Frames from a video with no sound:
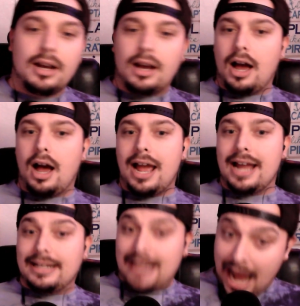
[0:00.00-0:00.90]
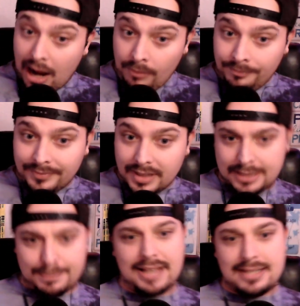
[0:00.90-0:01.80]
And now,
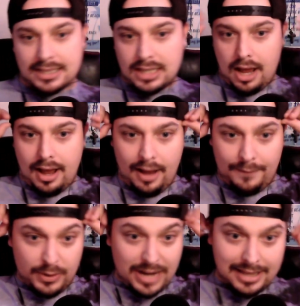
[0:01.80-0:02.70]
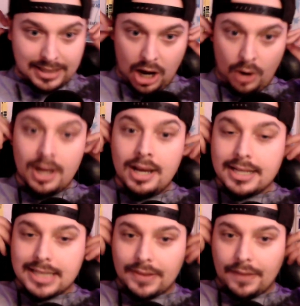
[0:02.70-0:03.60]
SpaceX, a few days ago,
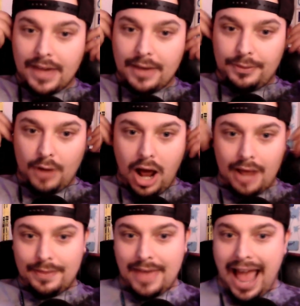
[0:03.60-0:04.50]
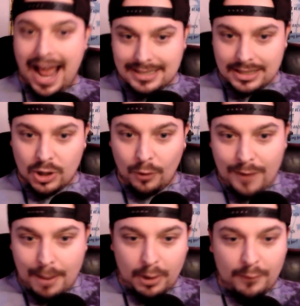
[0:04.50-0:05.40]
said that they thought that
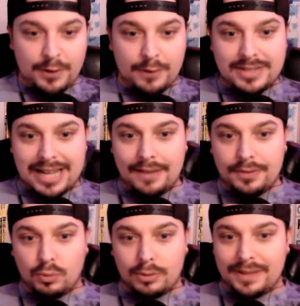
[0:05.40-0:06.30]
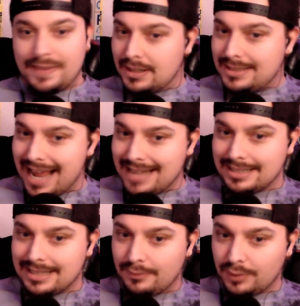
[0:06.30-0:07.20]
November 15th would be their
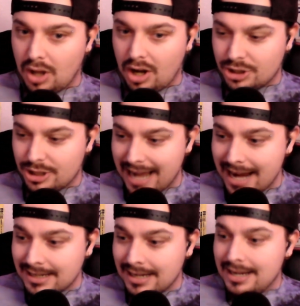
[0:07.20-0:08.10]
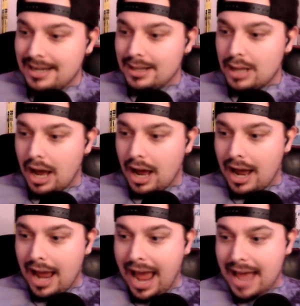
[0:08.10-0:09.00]
tentative launch date.
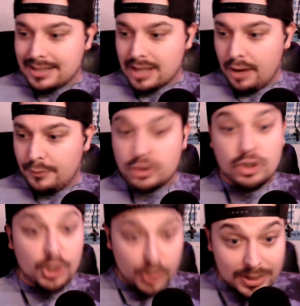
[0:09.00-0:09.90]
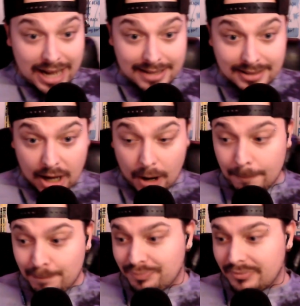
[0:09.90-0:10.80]
As of 2 days ago,
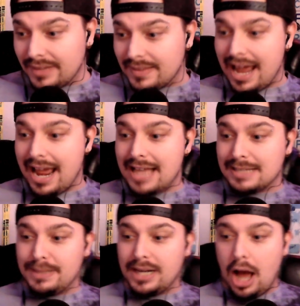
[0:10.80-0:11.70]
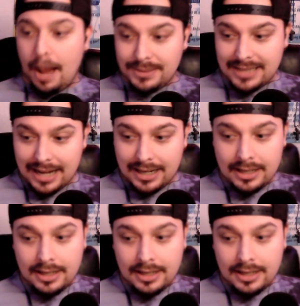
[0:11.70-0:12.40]
that has been updated.